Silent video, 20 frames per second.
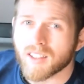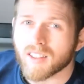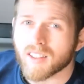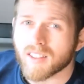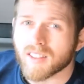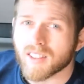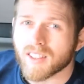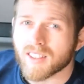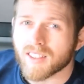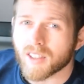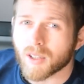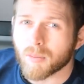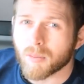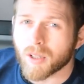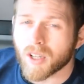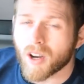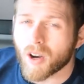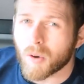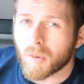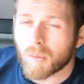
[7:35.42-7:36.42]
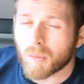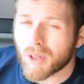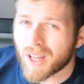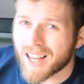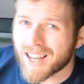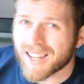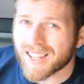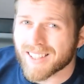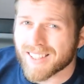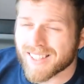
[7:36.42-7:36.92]
this thing's gonna be on
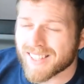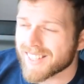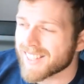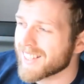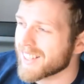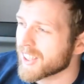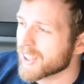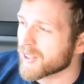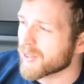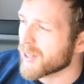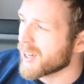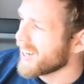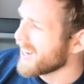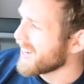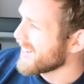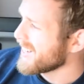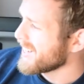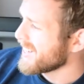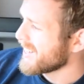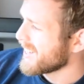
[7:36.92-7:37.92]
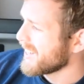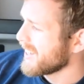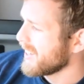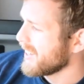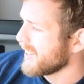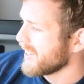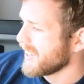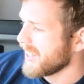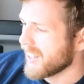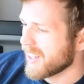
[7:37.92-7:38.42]
blocks in the garage,
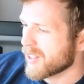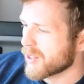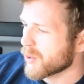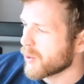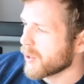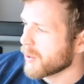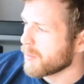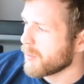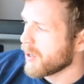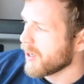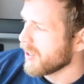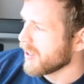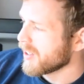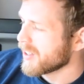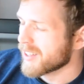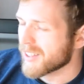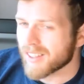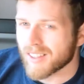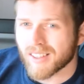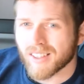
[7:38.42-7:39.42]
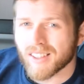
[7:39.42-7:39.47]
getting torn apart